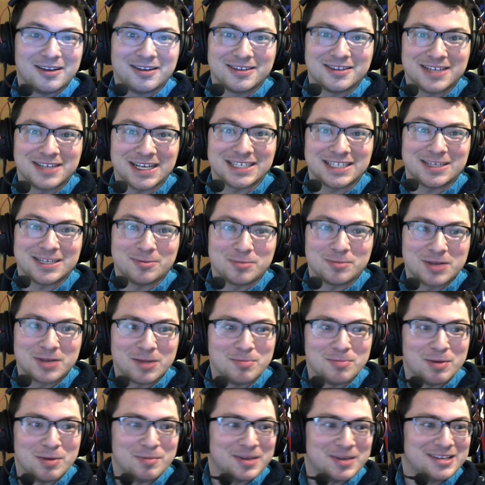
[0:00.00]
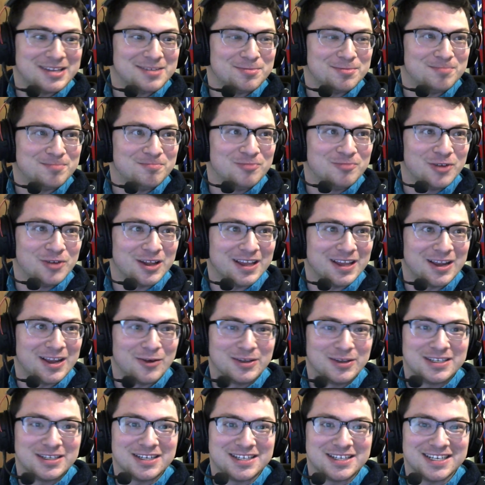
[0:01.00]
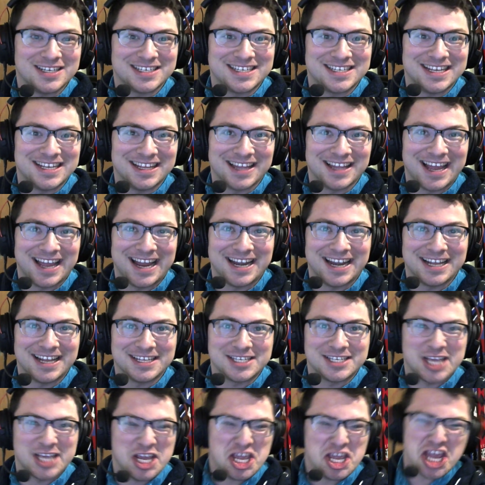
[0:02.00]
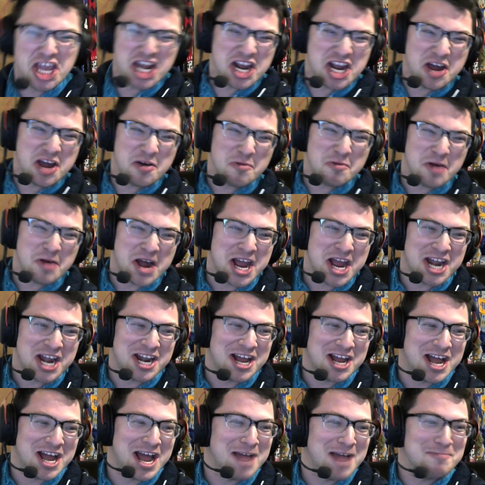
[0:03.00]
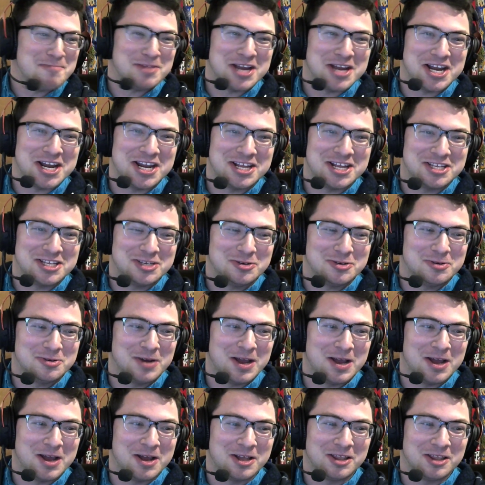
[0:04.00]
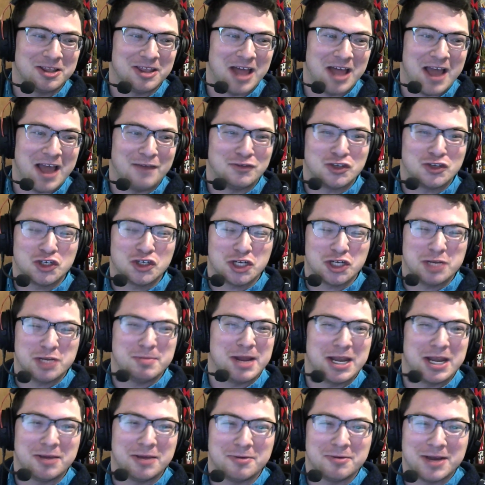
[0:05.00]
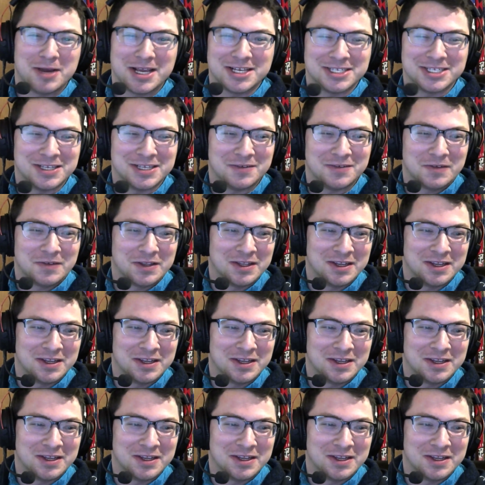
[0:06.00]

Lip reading: Take some commitment to really go into Disneyland and say, you know what? I'm gonna do a live stream anyways, even in